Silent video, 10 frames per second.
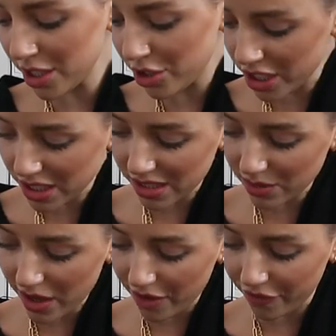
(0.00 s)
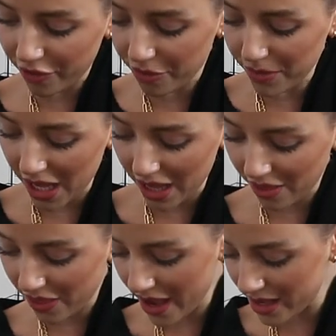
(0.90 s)
my straighteners as well. For me,
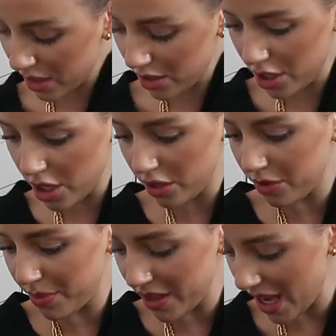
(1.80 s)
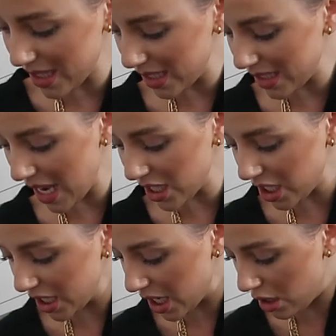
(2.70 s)
that's new, but that is
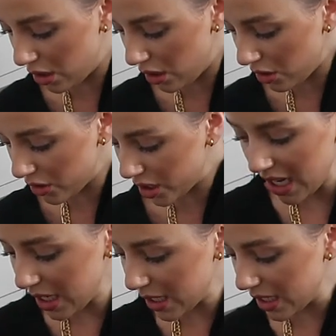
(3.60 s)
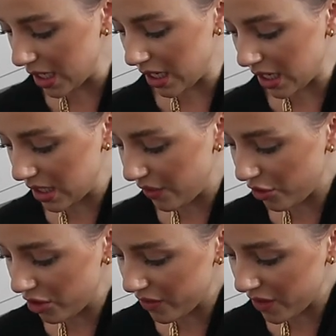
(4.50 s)
actually a lot easier. And if
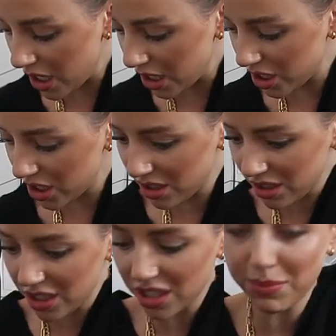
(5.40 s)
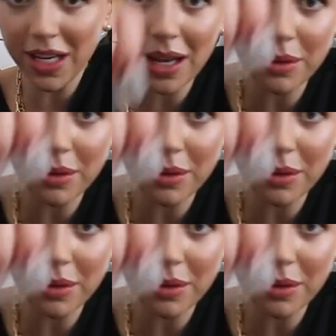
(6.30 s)
you're in a rush, just being